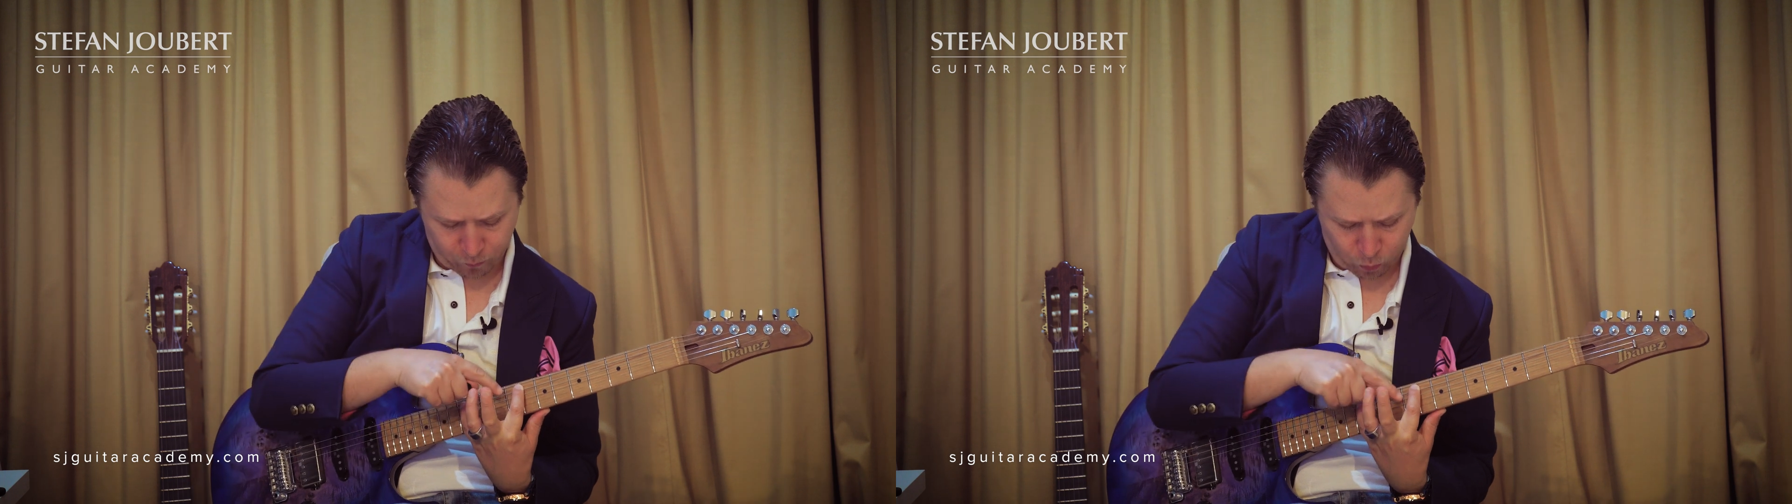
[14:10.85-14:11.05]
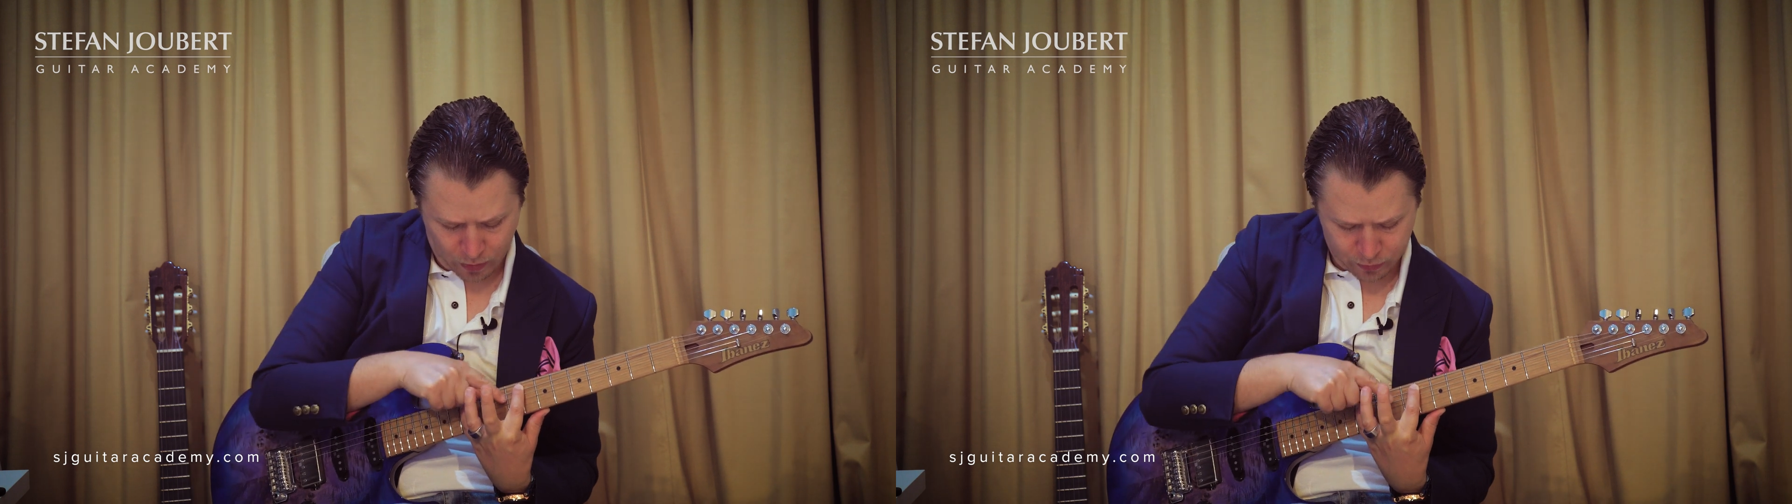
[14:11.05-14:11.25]

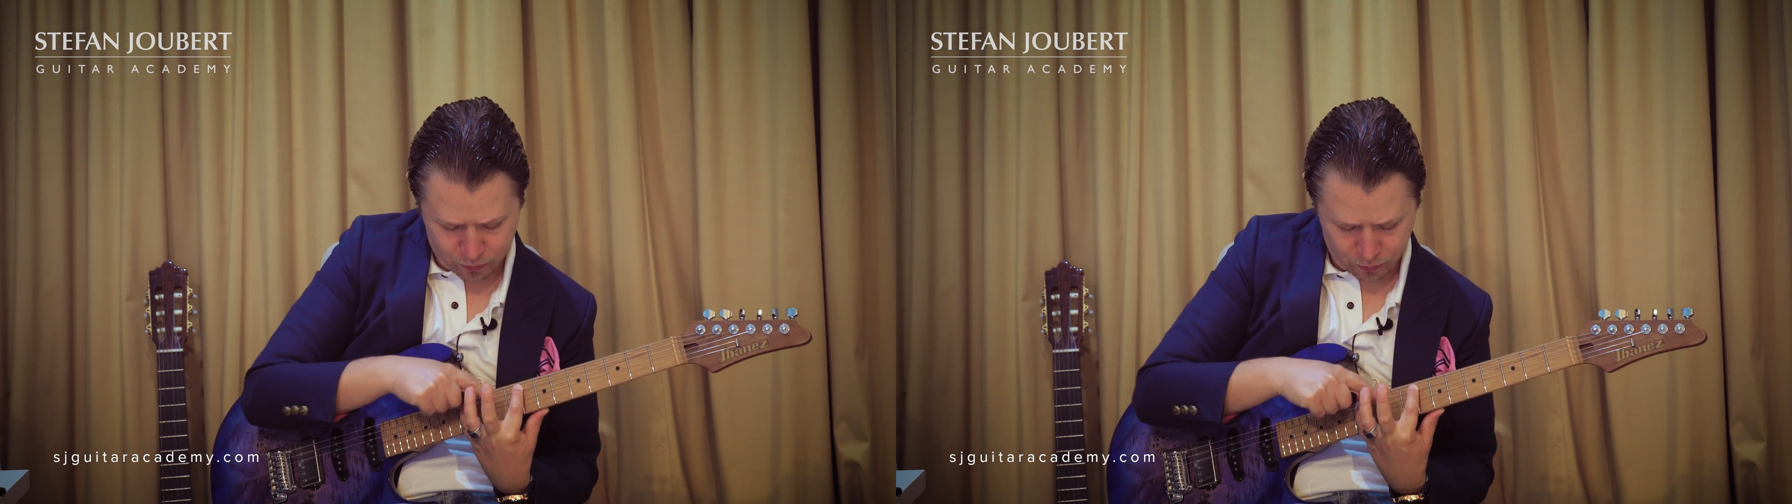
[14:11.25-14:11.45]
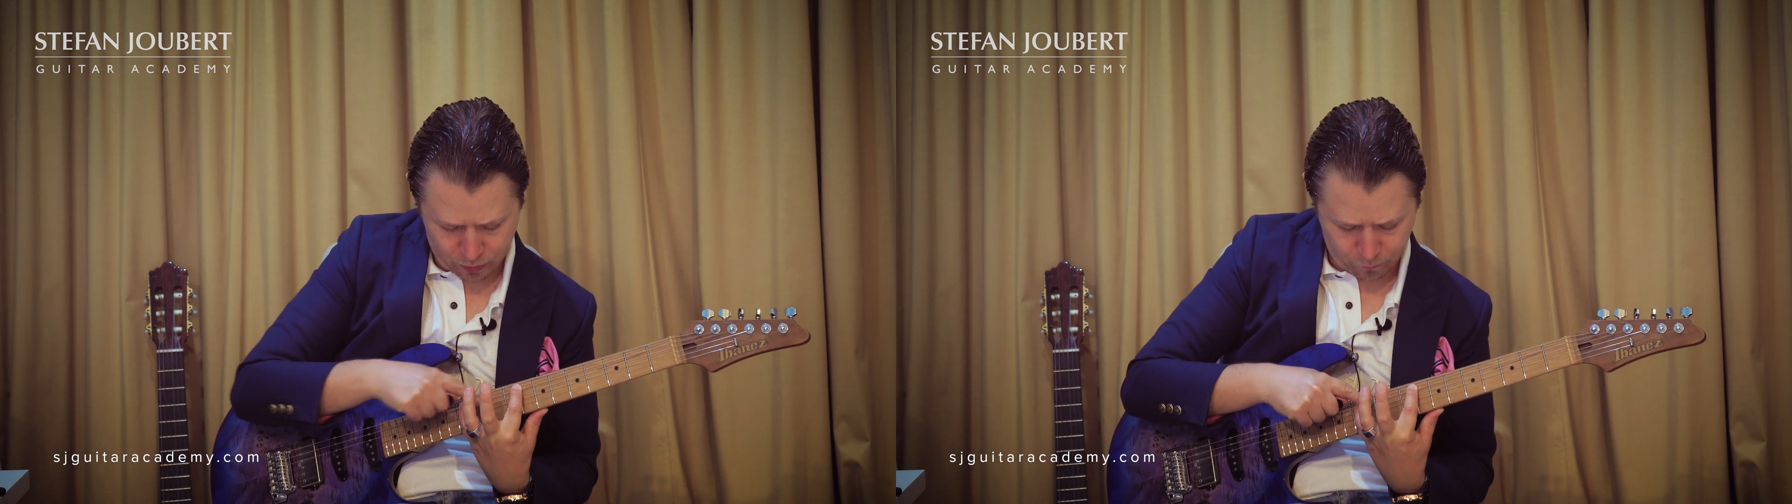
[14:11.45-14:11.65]
1,
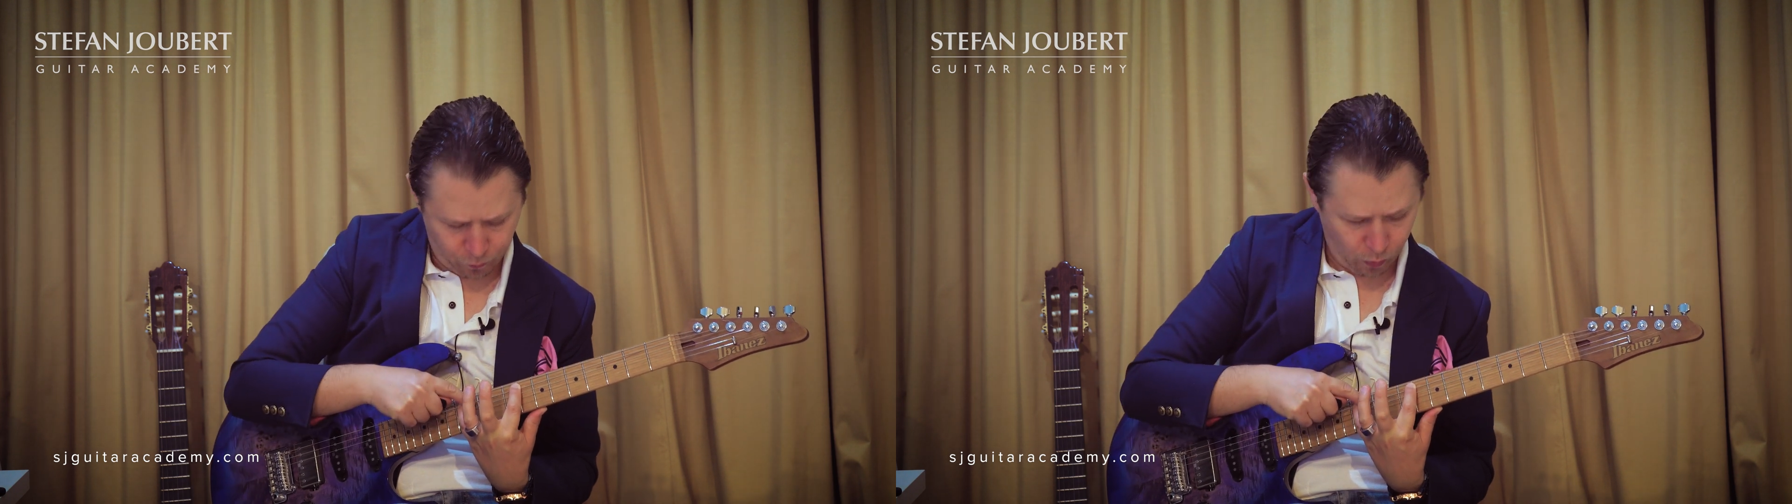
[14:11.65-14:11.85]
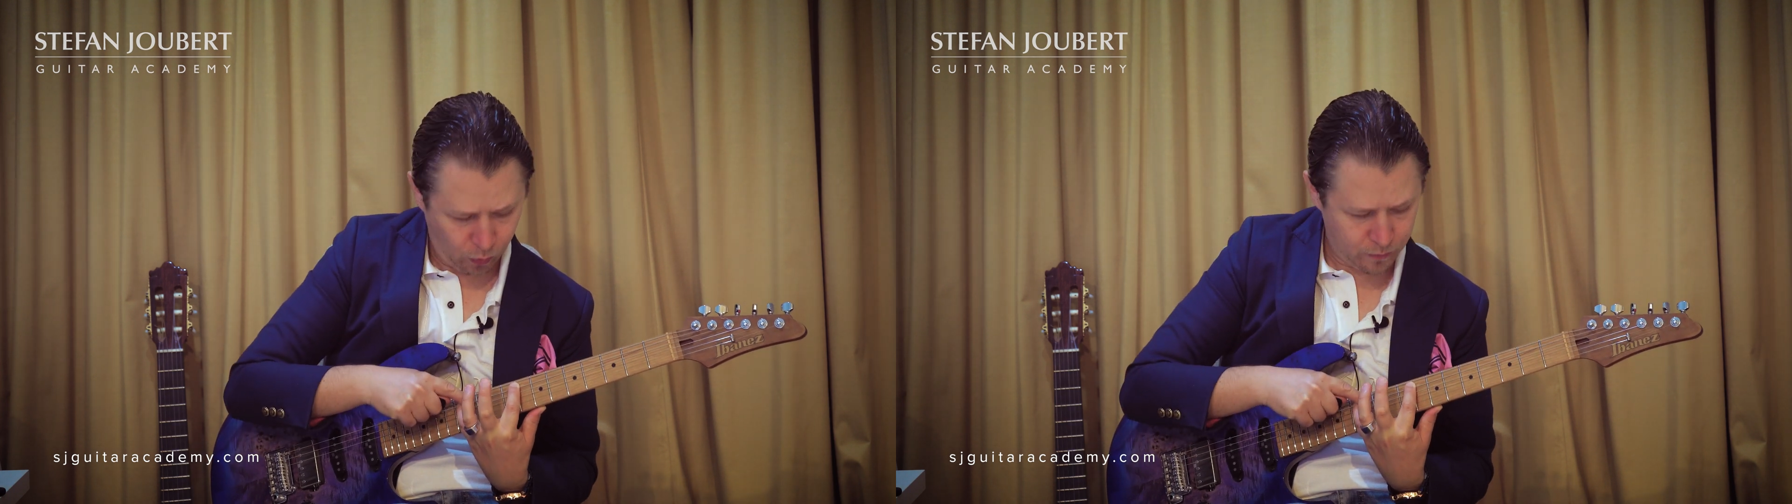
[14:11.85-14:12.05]
2, 3,
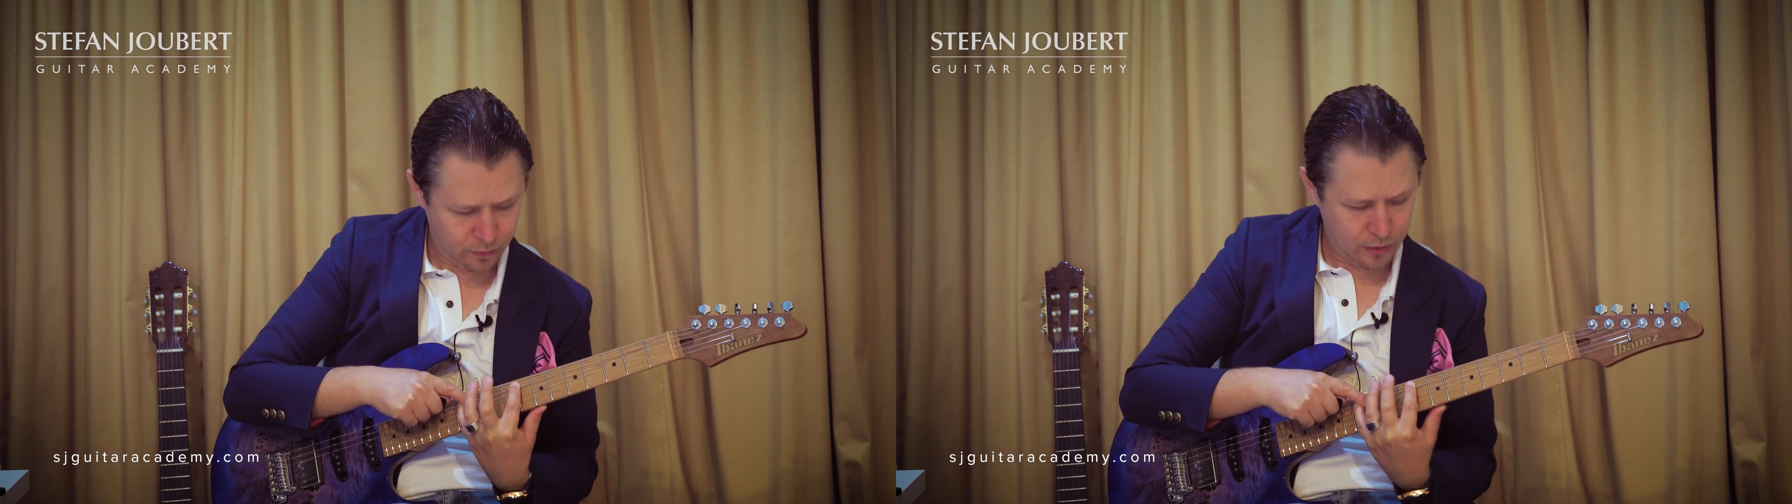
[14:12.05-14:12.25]
4.